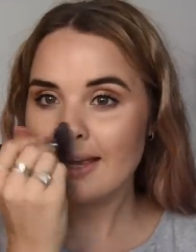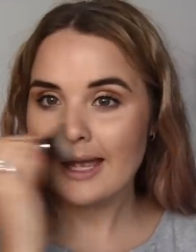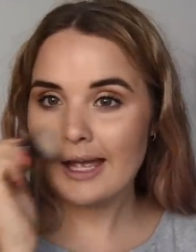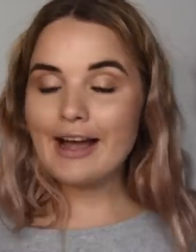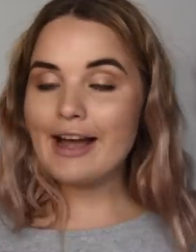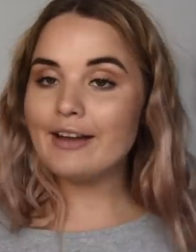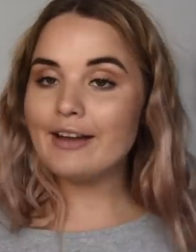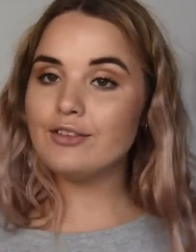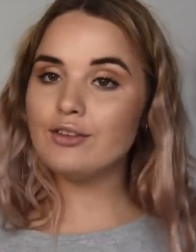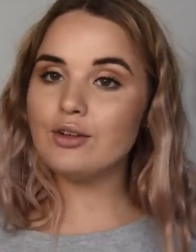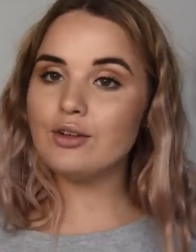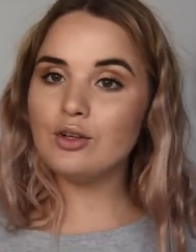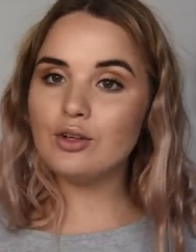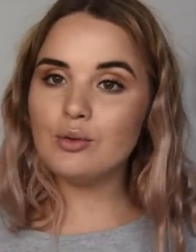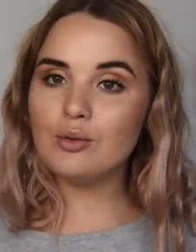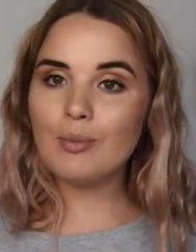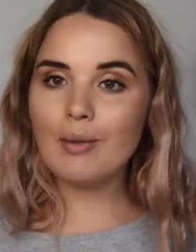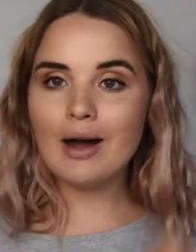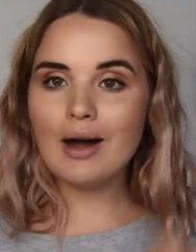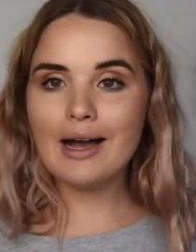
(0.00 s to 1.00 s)
I
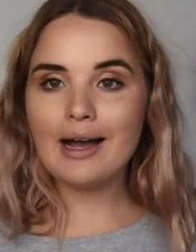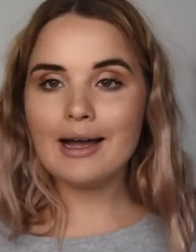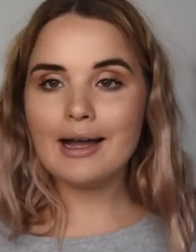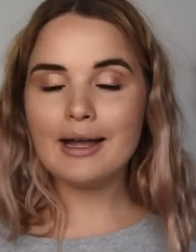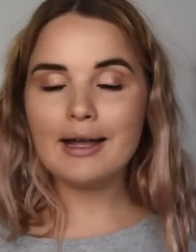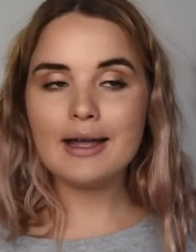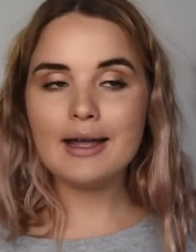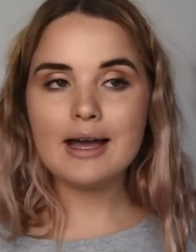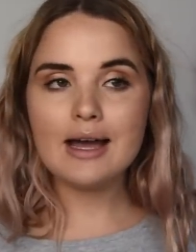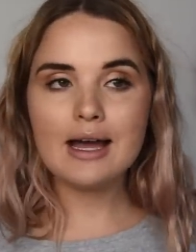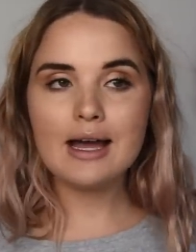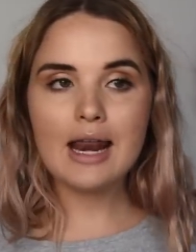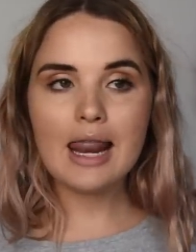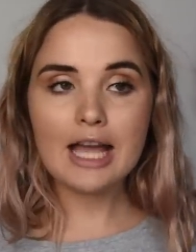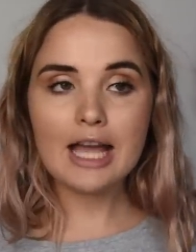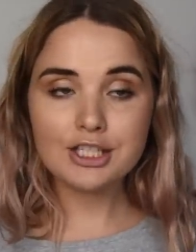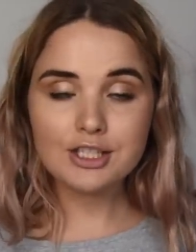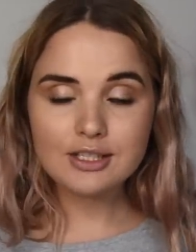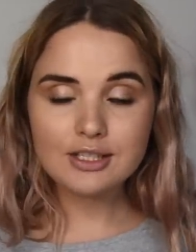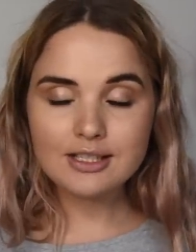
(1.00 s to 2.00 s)
do my
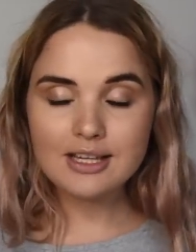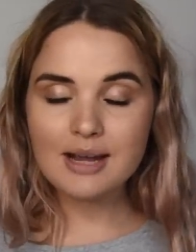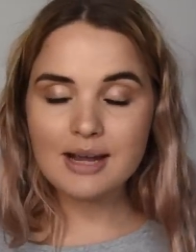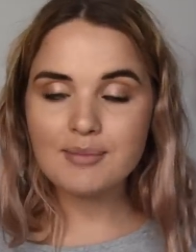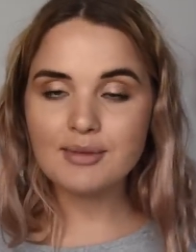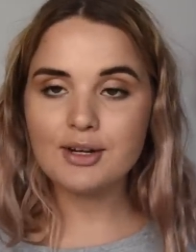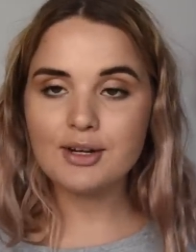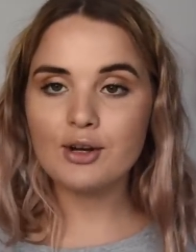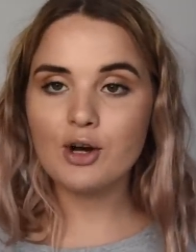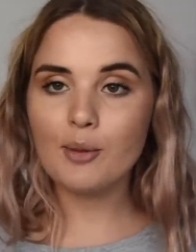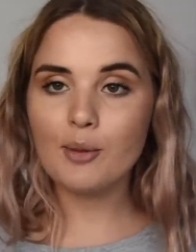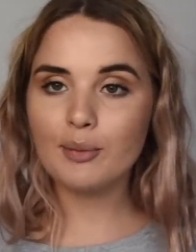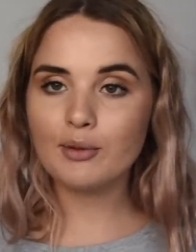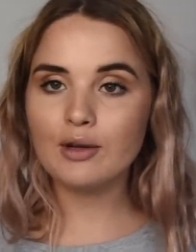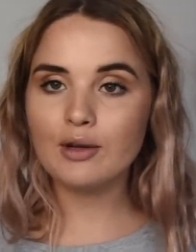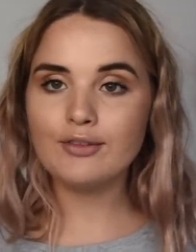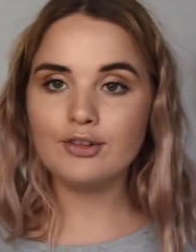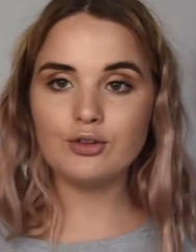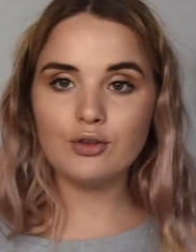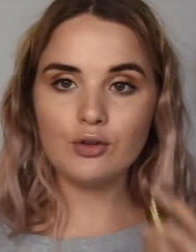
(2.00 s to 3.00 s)
lashes. I'm gonna hop it
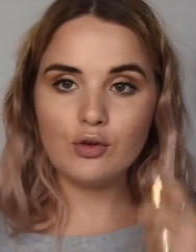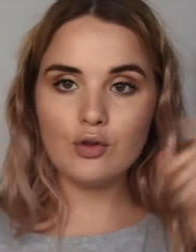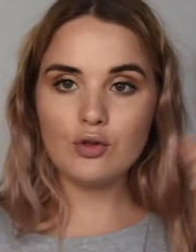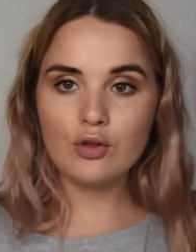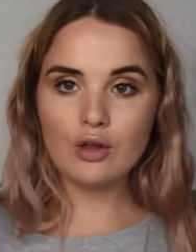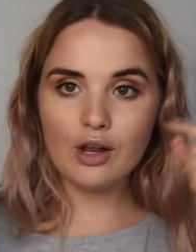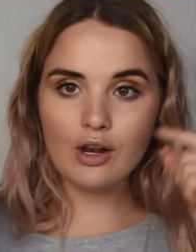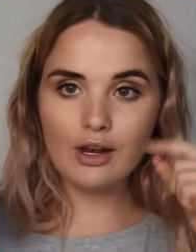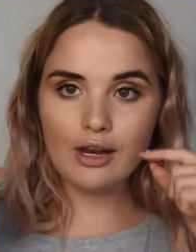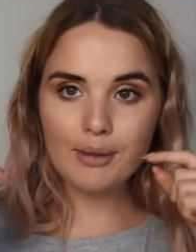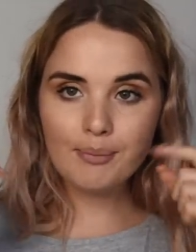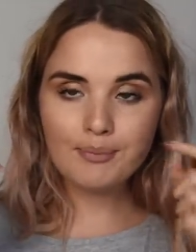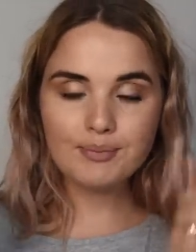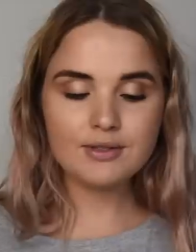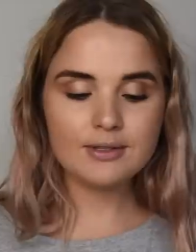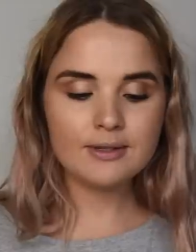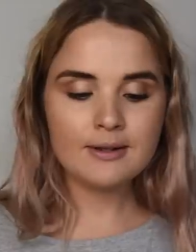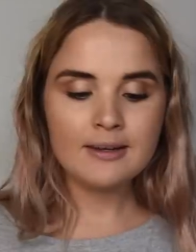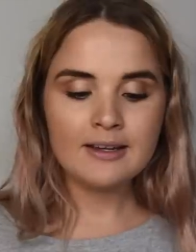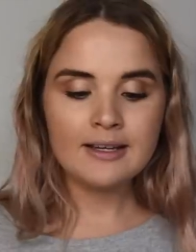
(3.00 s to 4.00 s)
over to the
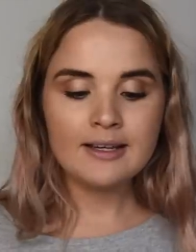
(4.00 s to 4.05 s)
lips.